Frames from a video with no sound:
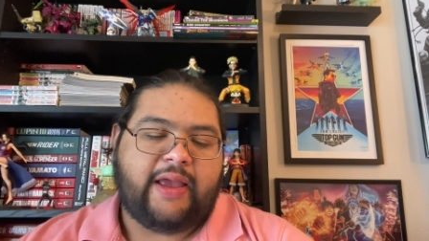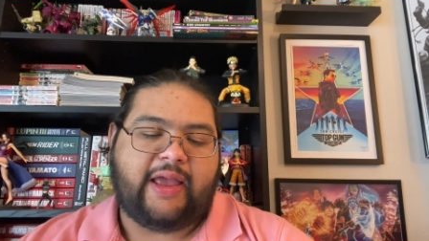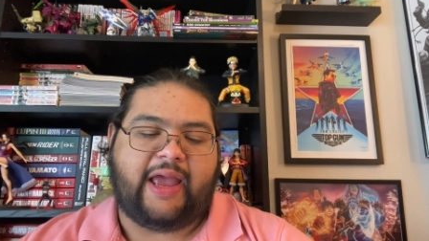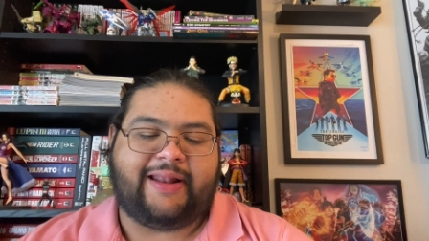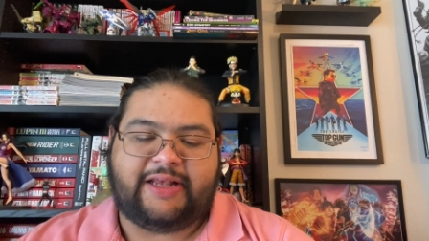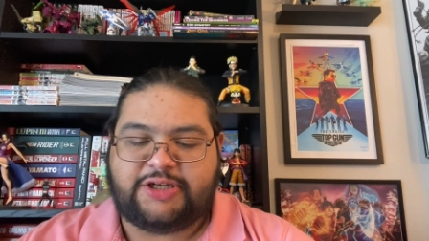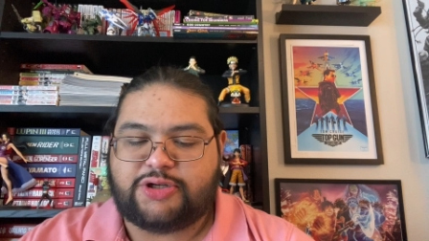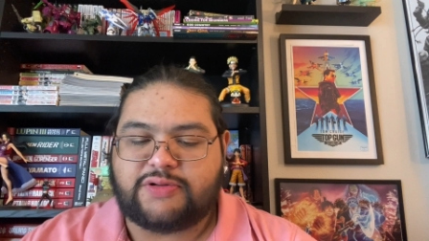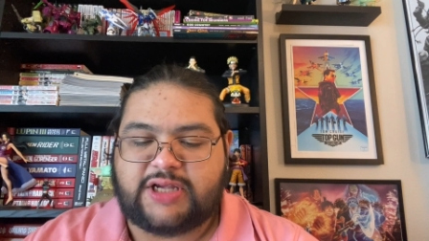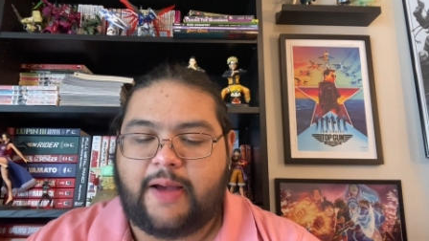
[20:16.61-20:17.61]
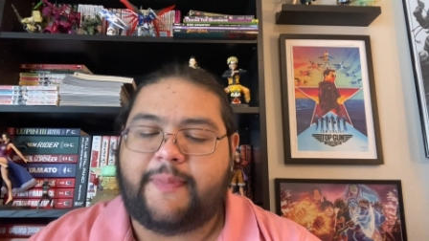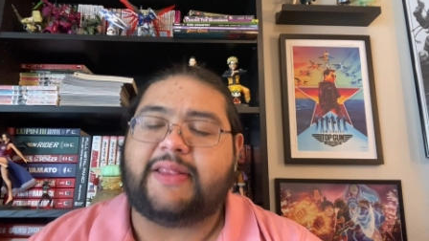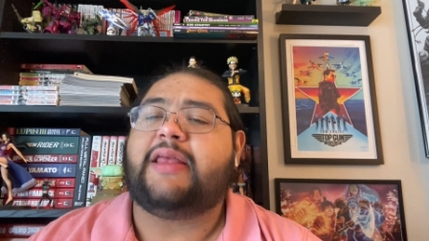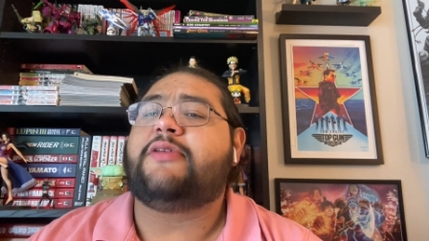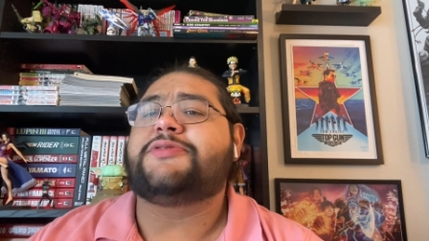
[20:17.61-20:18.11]
and he shows up,
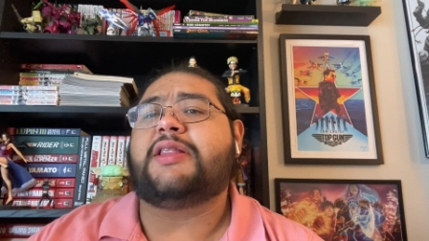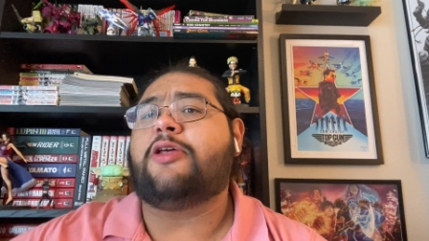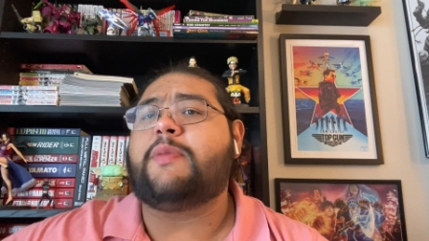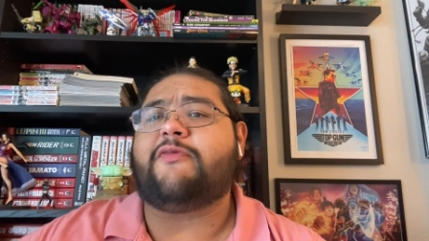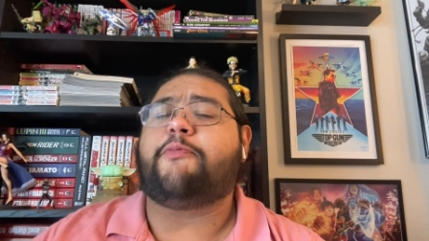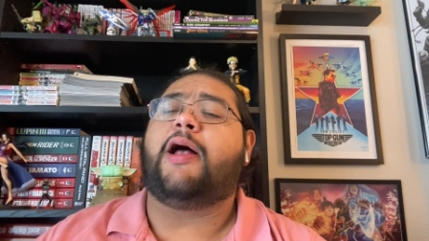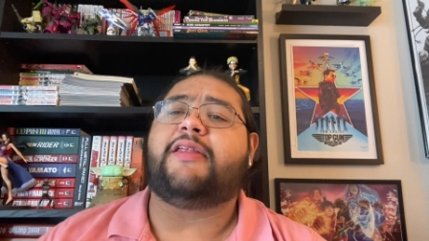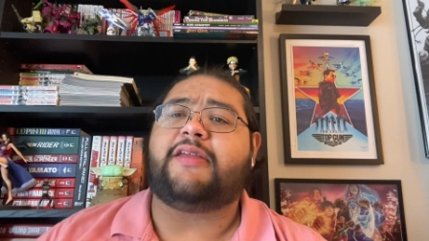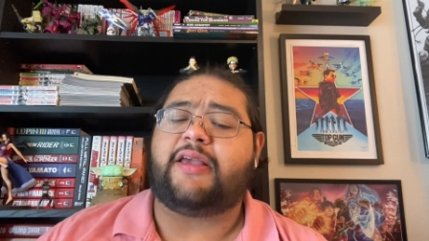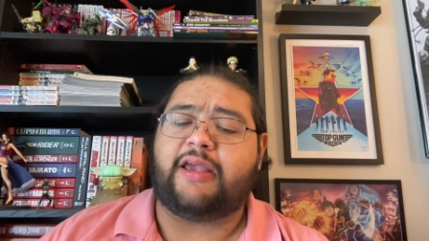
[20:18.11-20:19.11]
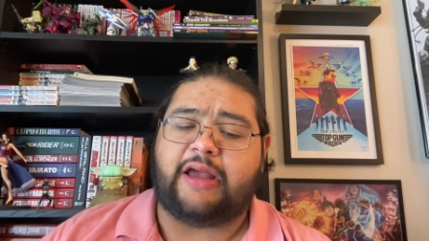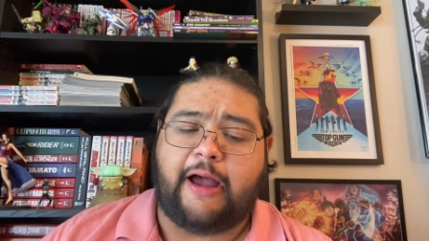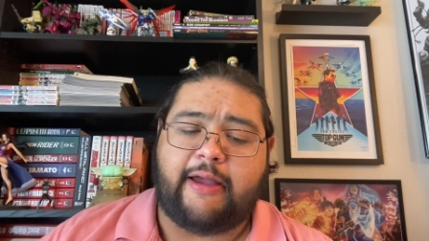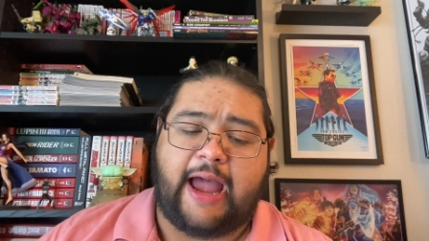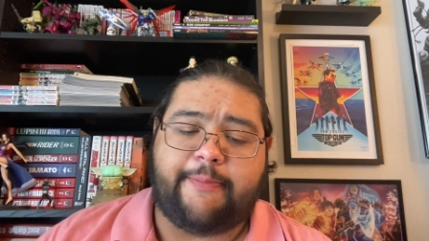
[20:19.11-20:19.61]
and then there's a little bit of politicking
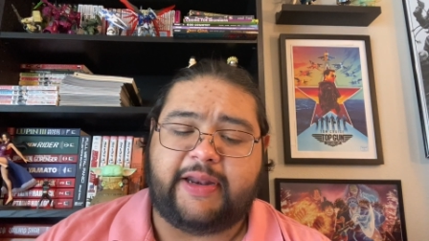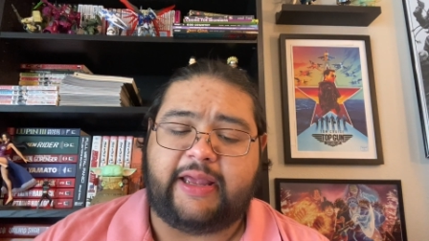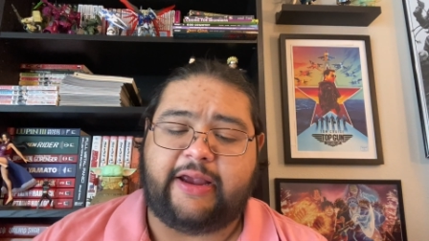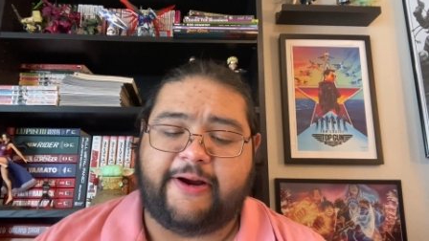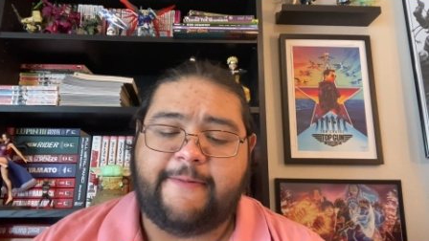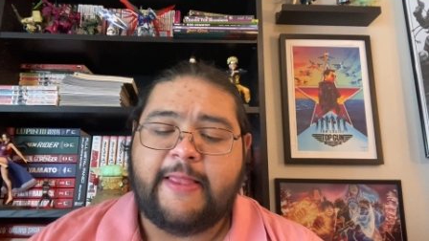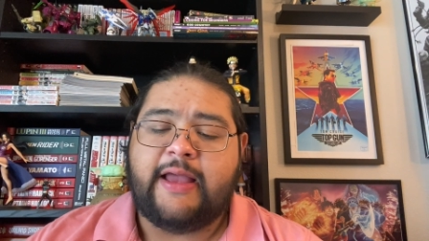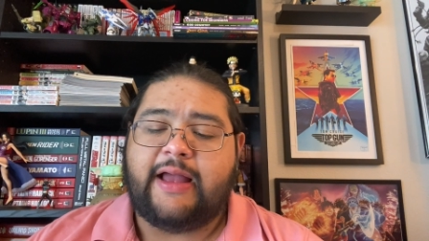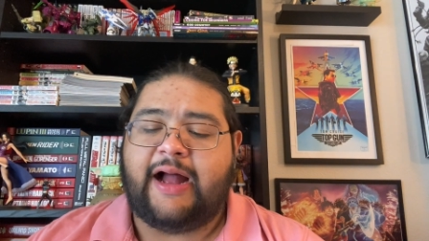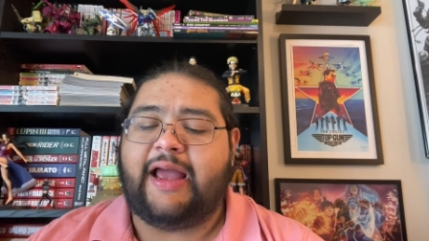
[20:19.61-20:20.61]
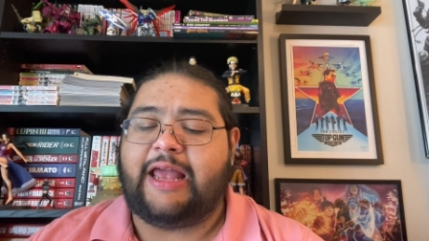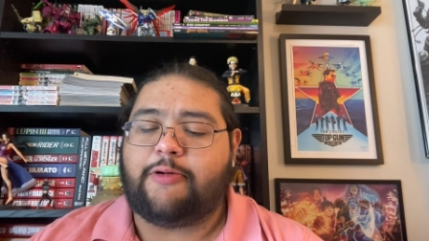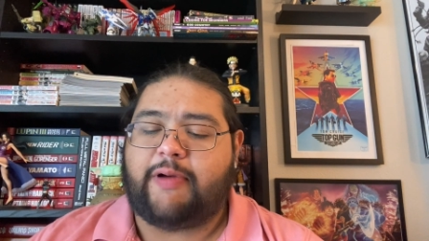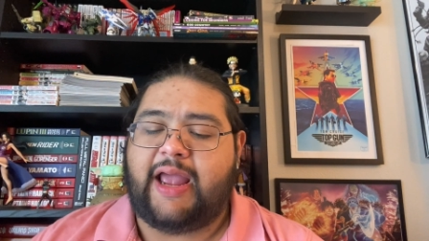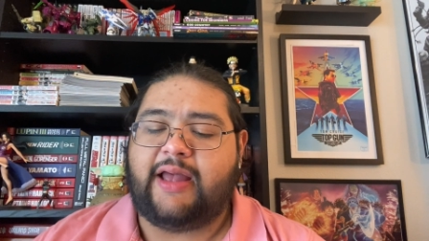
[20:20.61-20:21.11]
happening here, uh,
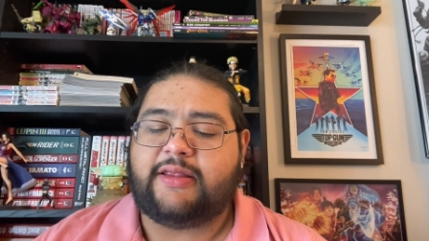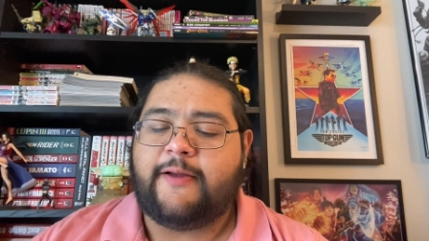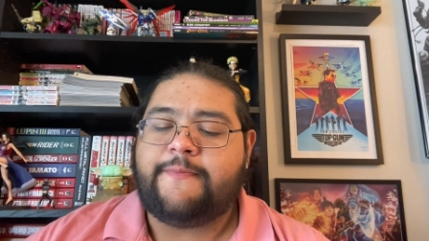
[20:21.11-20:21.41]
and Rand